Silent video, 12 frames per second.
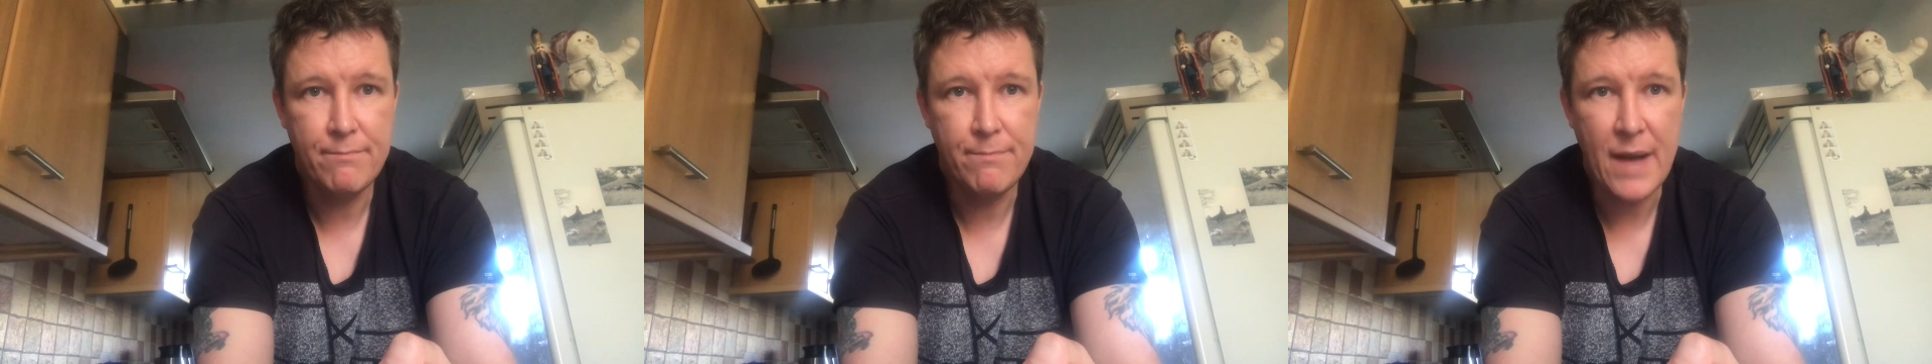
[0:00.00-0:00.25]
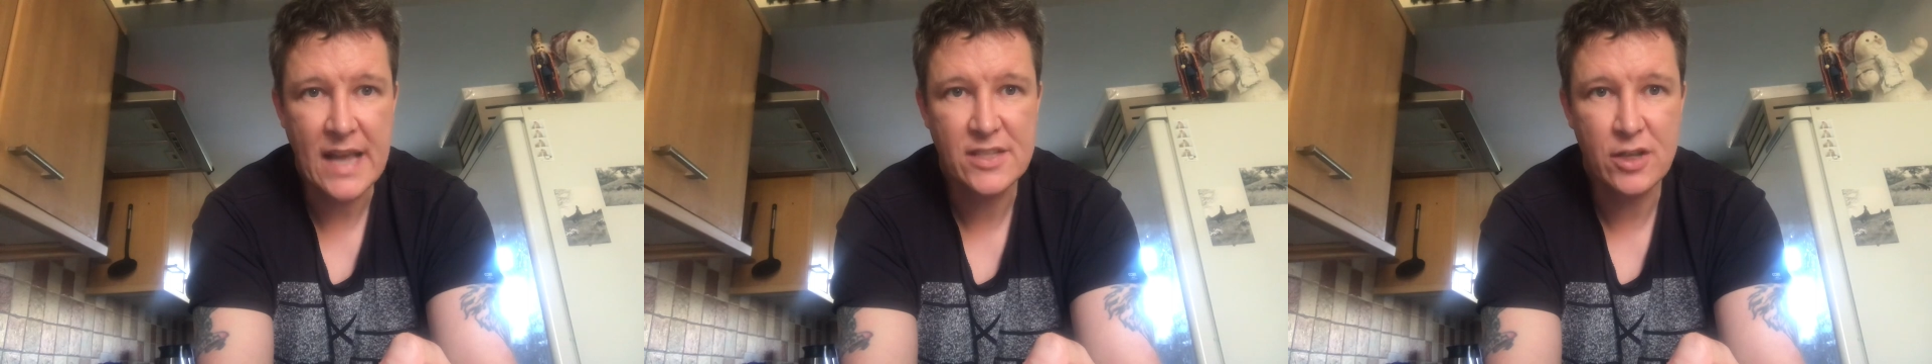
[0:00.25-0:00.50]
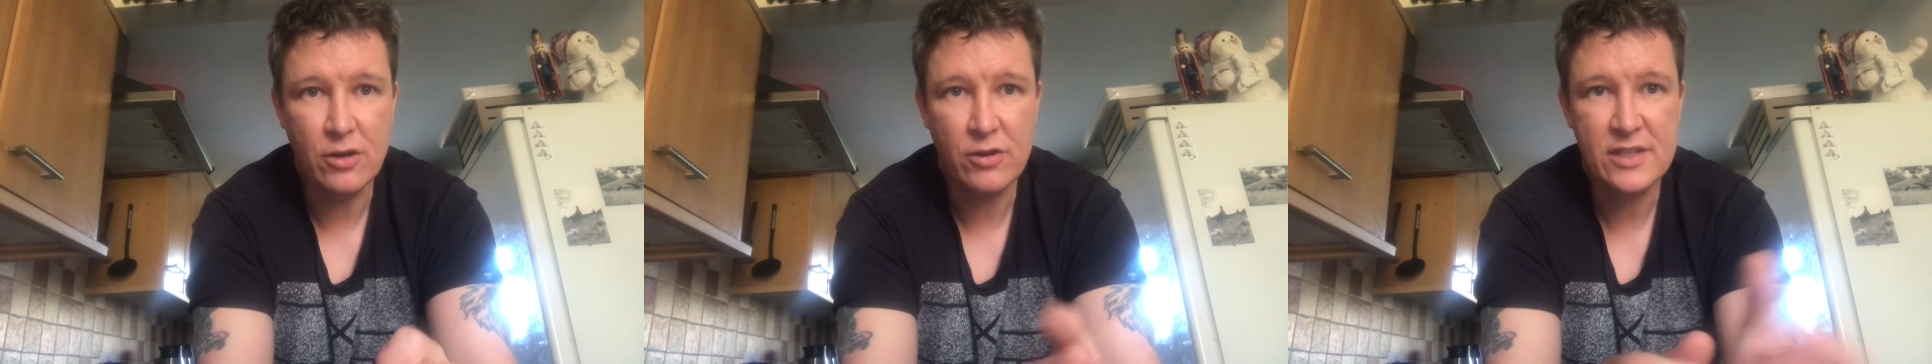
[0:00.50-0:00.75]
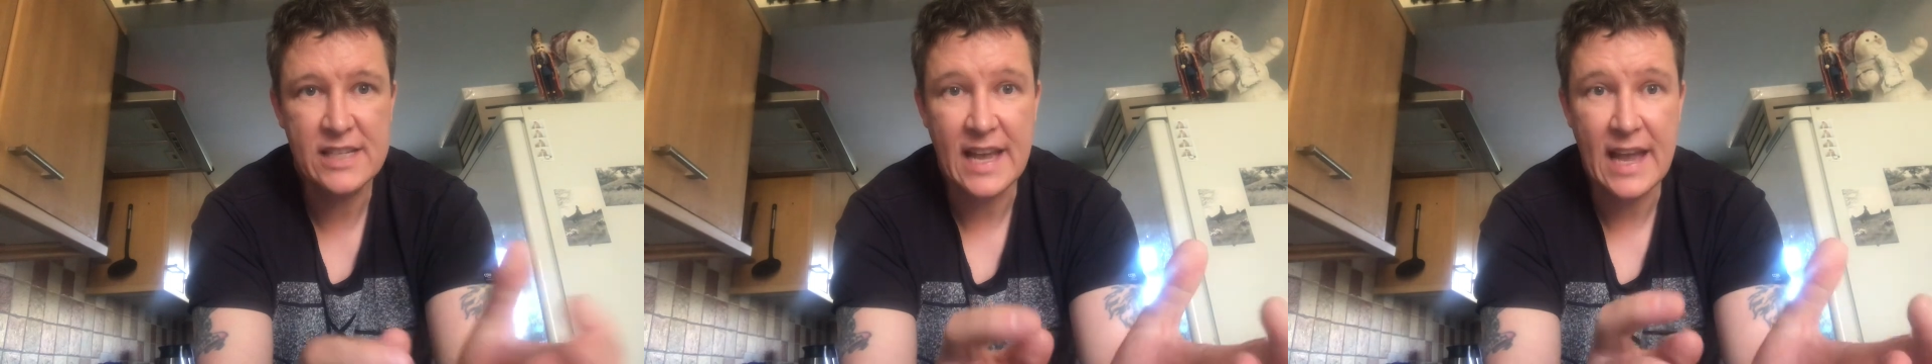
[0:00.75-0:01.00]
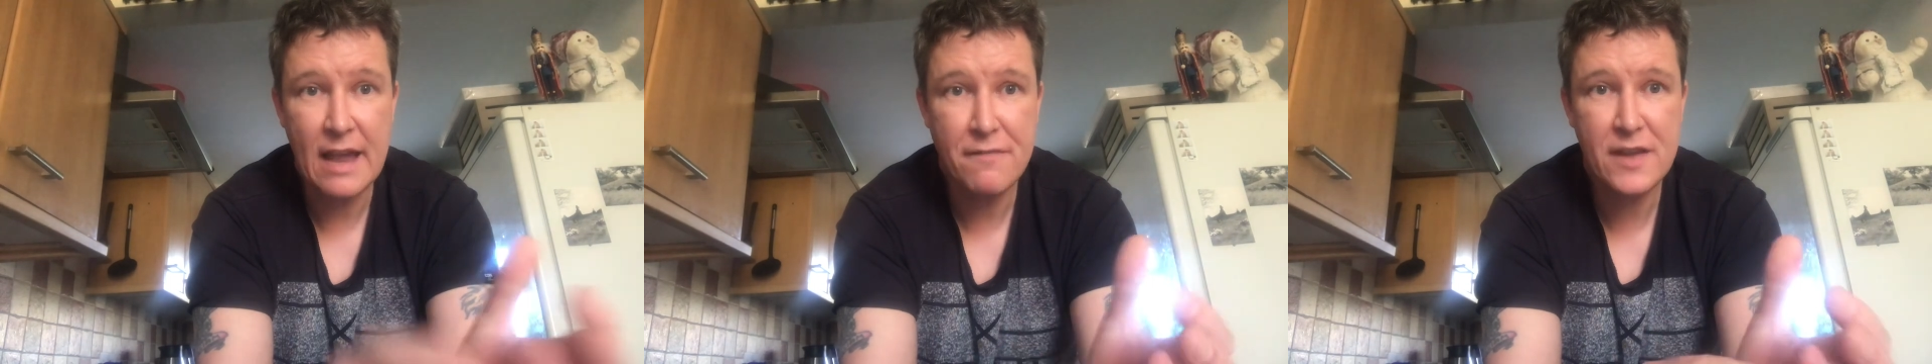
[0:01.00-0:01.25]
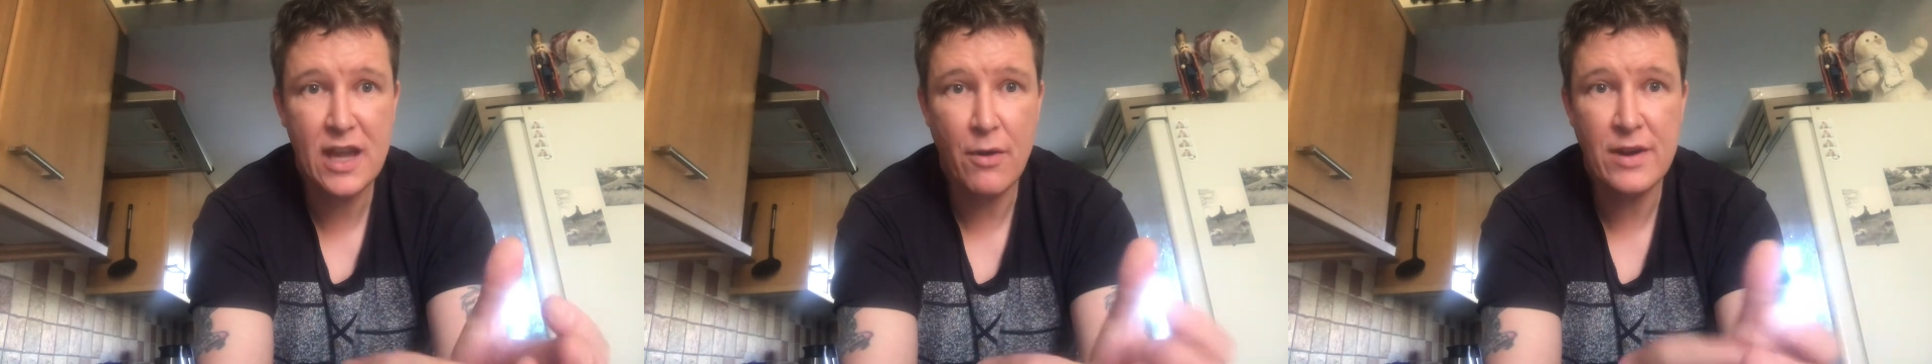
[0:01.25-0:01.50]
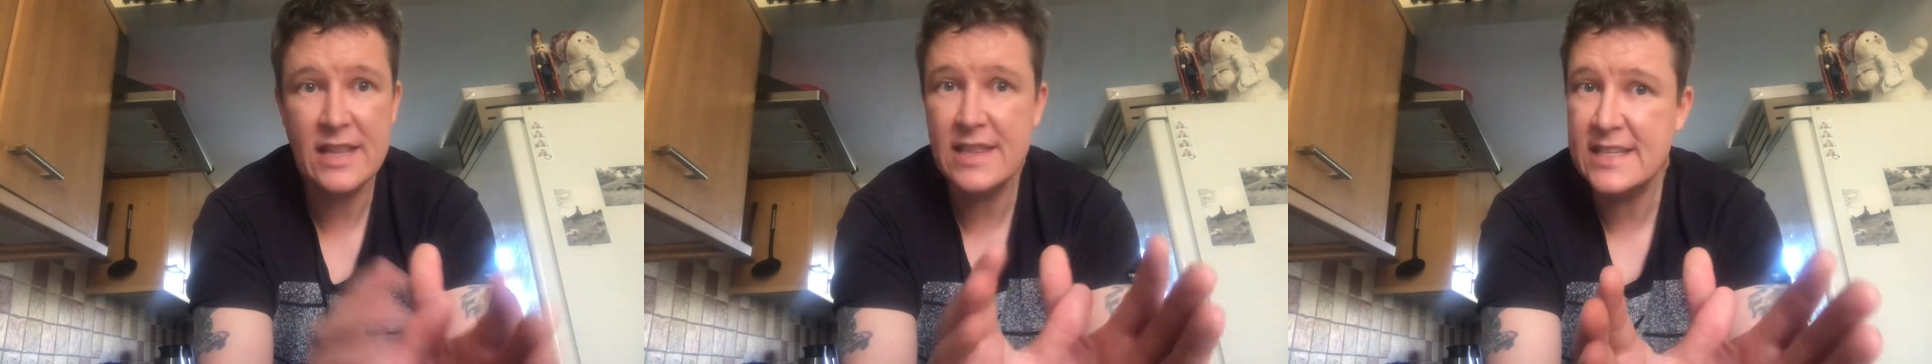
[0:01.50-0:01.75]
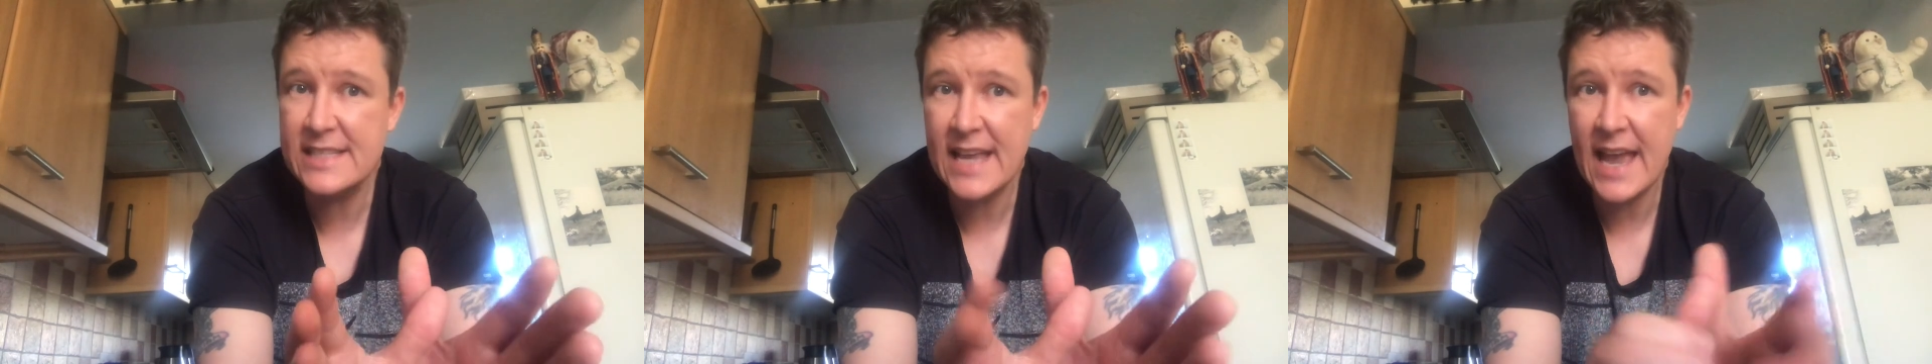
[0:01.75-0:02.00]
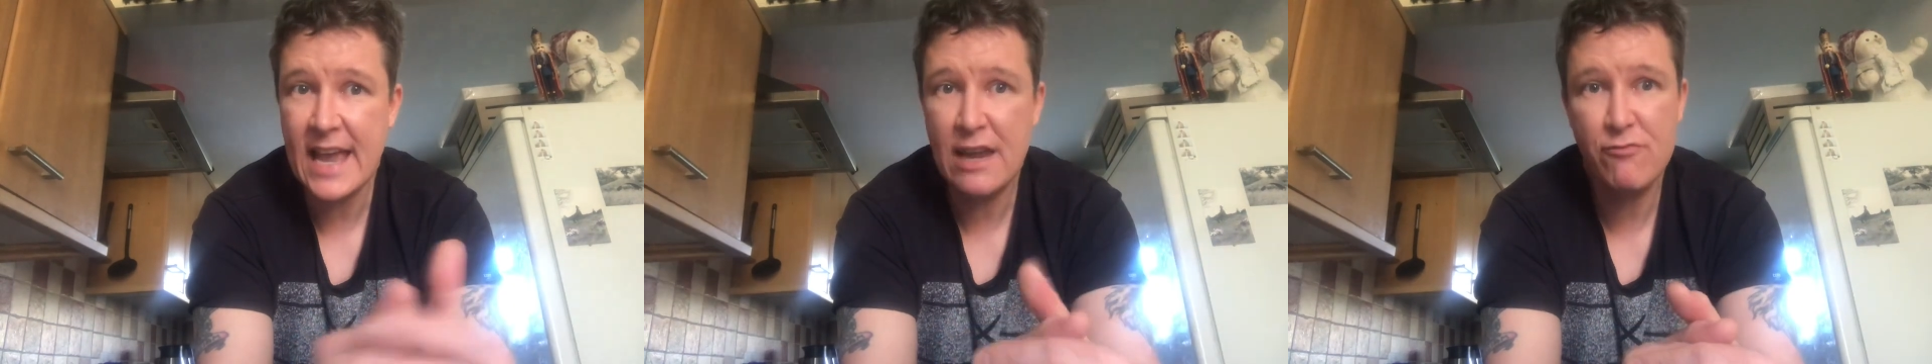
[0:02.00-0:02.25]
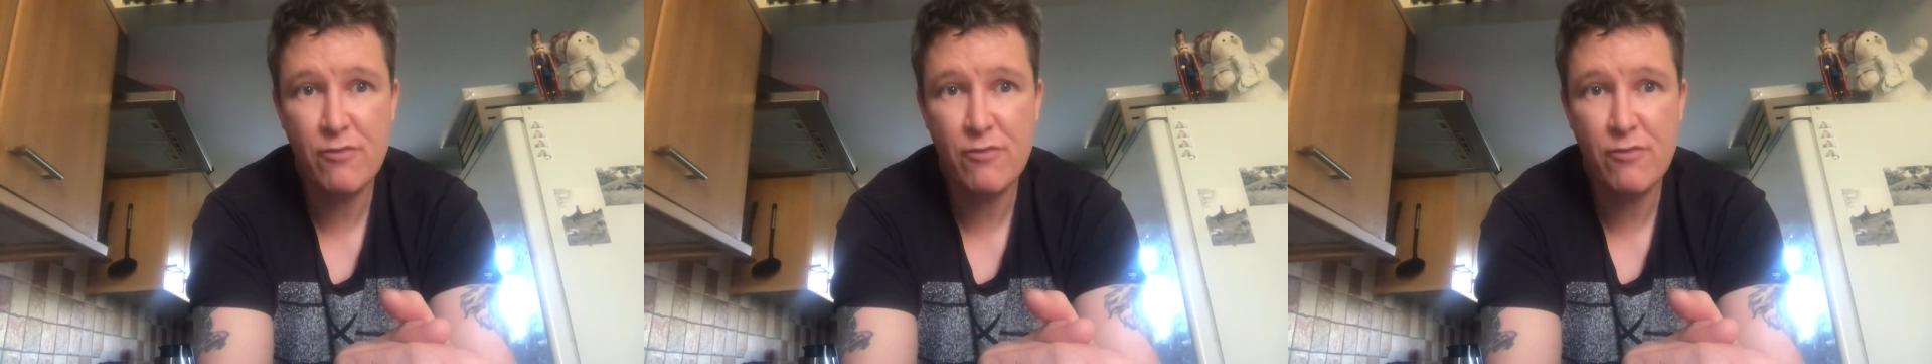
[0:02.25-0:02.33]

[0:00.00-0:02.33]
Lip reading: Best of luck to you. If you're going in the sea,